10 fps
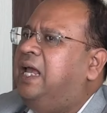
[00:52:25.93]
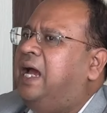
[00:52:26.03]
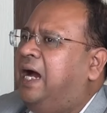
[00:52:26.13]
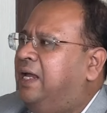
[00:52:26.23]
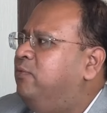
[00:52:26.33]

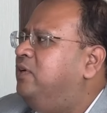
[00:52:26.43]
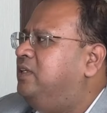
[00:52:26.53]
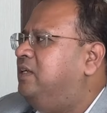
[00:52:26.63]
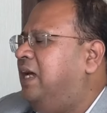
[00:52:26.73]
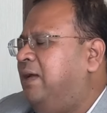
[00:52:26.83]
I
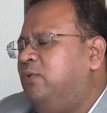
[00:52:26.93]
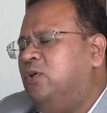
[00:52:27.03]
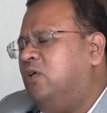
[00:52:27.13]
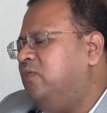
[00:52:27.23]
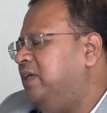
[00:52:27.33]
would
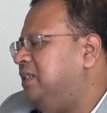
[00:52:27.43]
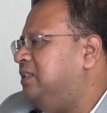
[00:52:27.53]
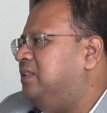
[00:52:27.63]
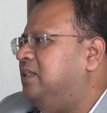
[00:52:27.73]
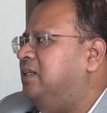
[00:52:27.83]

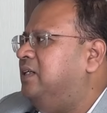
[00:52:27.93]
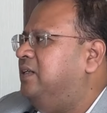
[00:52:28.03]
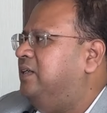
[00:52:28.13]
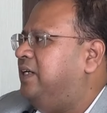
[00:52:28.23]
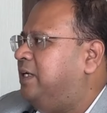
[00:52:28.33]
always
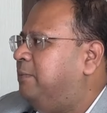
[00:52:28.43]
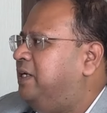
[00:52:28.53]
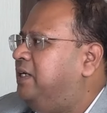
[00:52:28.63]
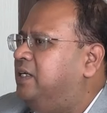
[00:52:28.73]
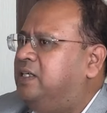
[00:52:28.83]

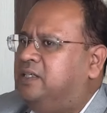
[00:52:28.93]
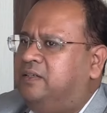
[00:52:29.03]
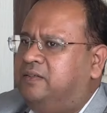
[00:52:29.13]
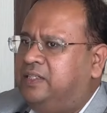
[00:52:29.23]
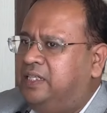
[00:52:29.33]
recommend
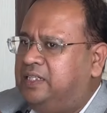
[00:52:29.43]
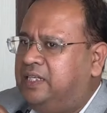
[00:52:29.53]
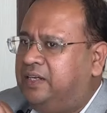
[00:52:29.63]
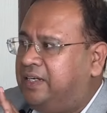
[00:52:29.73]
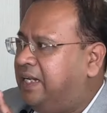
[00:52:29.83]

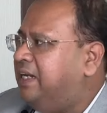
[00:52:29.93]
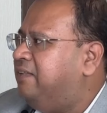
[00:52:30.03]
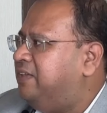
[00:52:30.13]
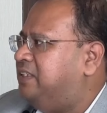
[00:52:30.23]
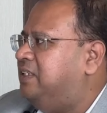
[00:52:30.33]
the retail
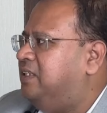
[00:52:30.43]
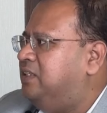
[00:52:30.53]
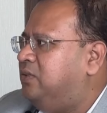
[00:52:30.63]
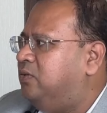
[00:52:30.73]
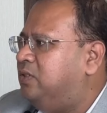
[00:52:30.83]
investor,
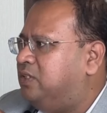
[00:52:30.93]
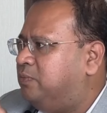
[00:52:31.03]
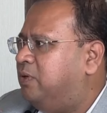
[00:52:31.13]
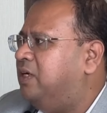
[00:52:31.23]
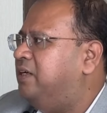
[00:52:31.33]
the
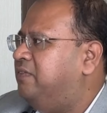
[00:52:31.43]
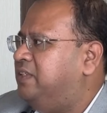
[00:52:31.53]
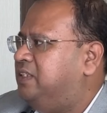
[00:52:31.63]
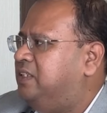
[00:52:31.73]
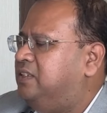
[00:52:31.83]
smaller
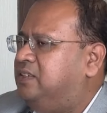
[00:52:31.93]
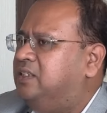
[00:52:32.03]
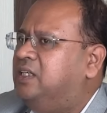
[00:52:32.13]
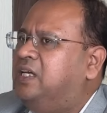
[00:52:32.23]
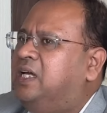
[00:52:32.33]
investors,
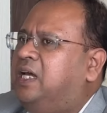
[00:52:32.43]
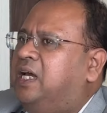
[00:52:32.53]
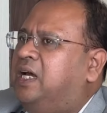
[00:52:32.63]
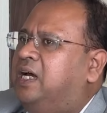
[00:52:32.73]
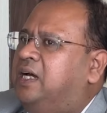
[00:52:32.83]

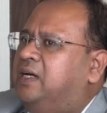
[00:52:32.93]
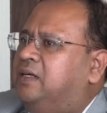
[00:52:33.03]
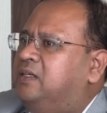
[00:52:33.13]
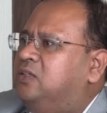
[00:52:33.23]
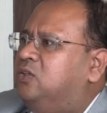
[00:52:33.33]

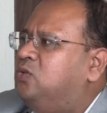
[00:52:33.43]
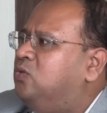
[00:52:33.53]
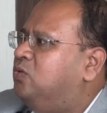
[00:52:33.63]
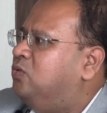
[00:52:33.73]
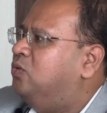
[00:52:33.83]

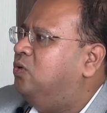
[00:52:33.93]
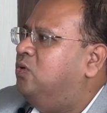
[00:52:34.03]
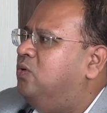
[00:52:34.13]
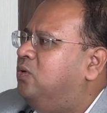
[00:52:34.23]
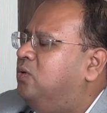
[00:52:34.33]
to
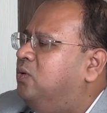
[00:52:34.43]
go